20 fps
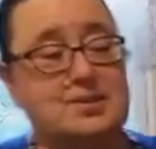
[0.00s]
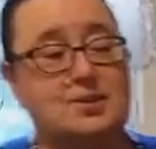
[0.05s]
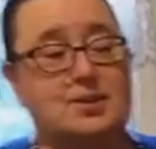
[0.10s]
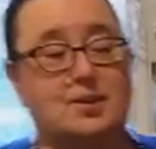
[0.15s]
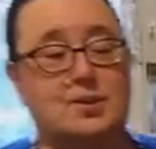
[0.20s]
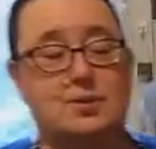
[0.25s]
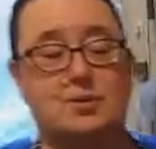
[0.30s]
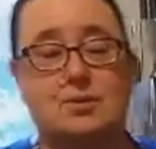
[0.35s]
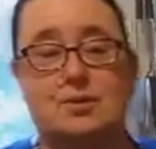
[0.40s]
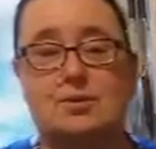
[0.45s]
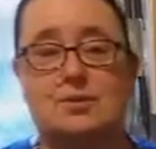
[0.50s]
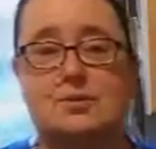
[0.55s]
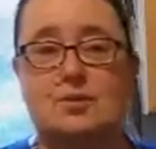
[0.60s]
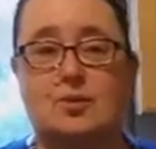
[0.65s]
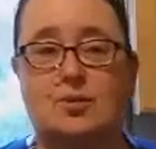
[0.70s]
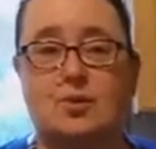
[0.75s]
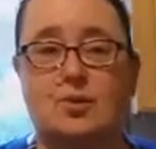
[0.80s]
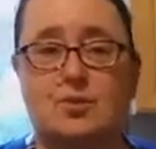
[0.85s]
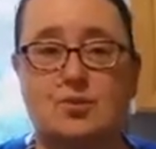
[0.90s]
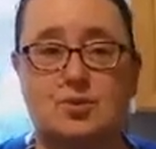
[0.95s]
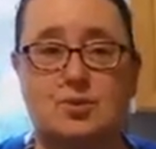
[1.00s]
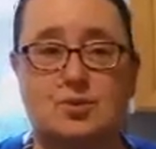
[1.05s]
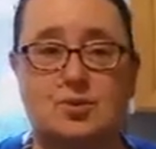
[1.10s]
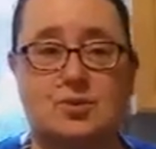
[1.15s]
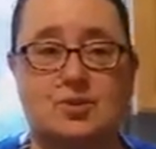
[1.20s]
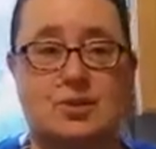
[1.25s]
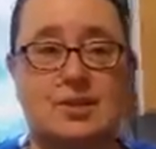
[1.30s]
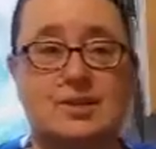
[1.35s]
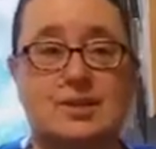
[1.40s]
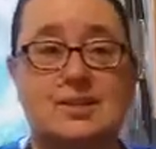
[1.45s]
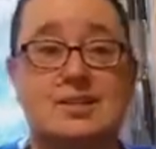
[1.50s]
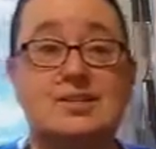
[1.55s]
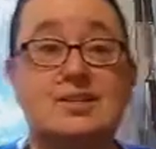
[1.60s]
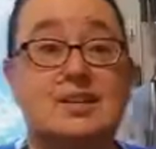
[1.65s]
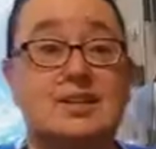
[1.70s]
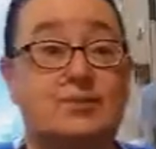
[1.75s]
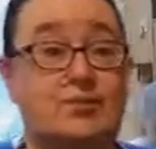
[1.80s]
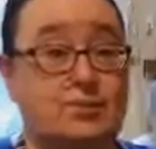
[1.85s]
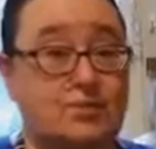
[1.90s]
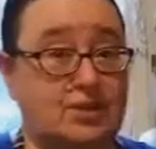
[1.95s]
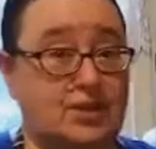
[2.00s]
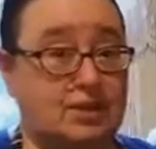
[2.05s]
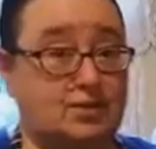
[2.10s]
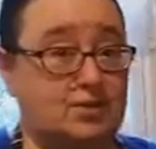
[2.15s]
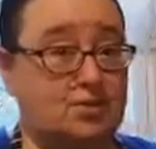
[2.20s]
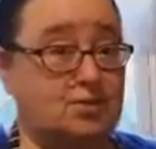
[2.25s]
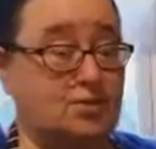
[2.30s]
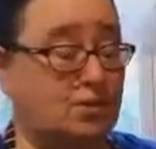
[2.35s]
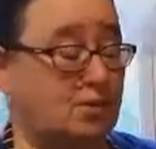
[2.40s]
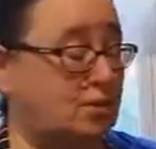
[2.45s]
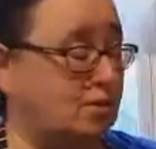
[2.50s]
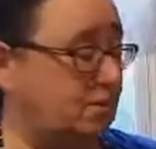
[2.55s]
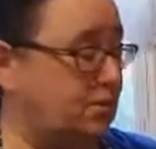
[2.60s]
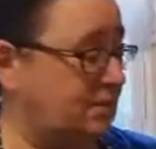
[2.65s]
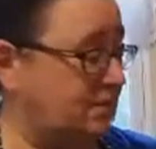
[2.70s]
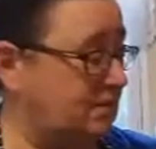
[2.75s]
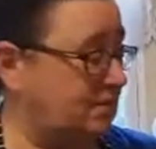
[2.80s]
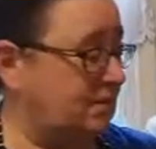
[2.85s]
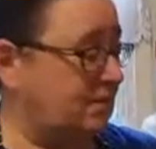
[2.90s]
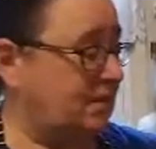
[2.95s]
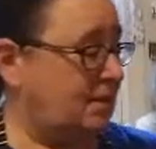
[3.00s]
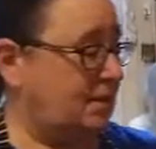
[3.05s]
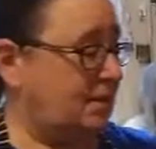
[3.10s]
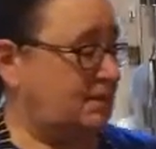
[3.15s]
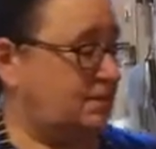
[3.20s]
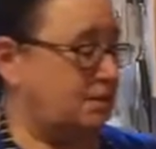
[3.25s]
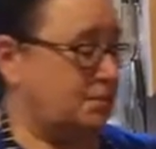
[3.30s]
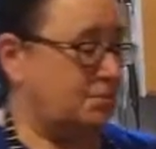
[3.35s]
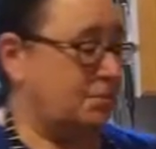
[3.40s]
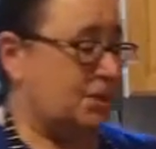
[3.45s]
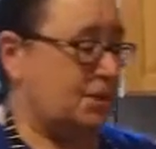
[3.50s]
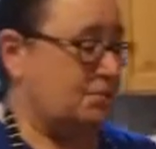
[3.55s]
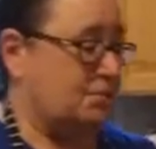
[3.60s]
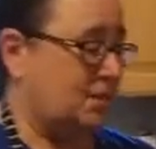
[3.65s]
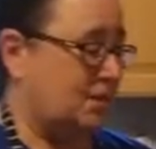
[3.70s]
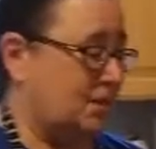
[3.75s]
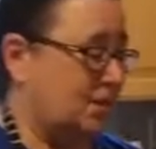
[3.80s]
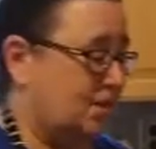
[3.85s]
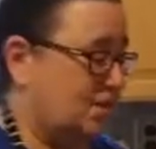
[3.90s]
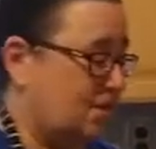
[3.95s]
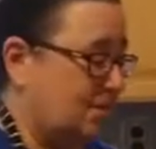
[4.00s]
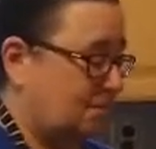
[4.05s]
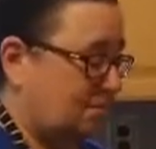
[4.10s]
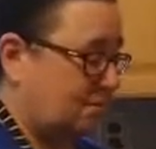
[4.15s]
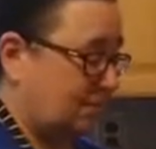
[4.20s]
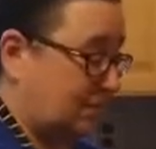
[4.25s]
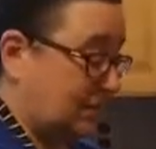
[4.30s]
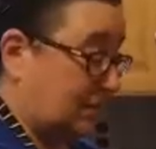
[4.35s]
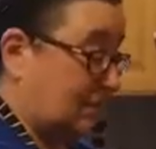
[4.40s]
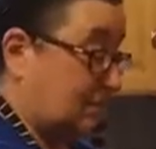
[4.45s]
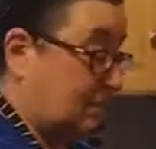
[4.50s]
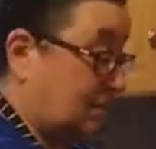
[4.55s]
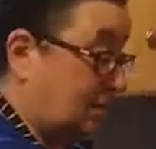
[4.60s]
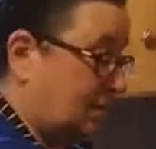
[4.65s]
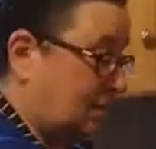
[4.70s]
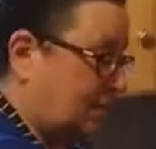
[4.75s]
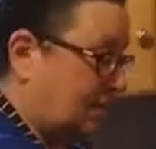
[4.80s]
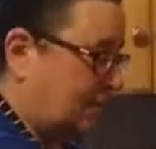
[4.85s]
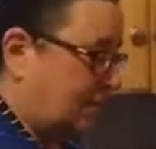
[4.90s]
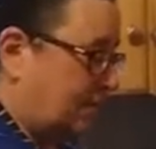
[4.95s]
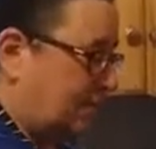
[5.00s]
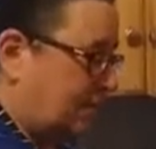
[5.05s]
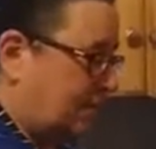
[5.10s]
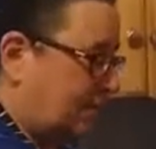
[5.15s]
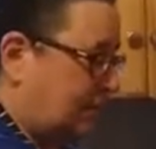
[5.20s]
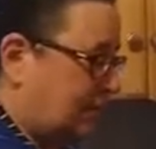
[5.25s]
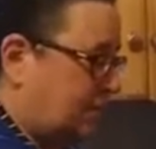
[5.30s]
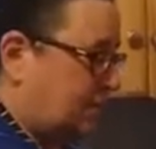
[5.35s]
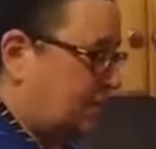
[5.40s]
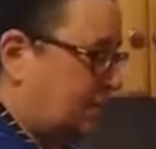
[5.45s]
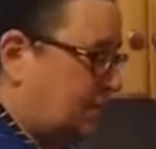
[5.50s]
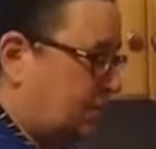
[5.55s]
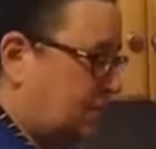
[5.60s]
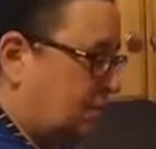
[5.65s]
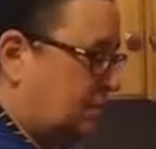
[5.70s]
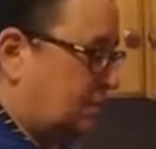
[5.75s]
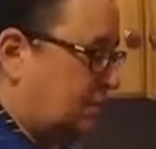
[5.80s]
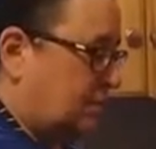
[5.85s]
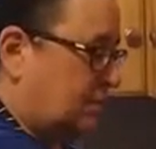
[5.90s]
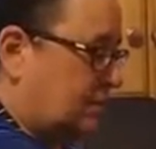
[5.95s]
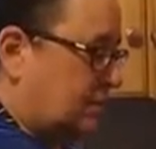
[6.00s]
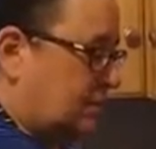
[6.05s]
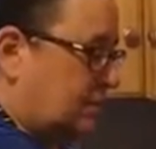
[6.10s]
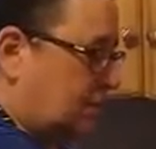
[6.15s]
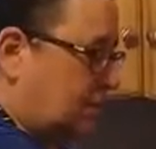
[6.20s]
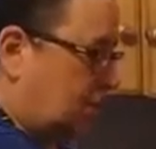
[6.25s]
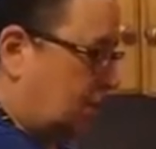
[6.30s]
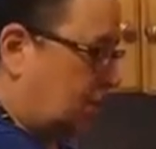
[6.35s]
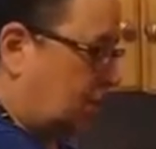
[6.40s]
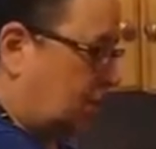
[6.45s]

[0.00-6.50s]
So don't overdo your onions if you've got strong ones. Sometimes they are. These are. I'm going to put in some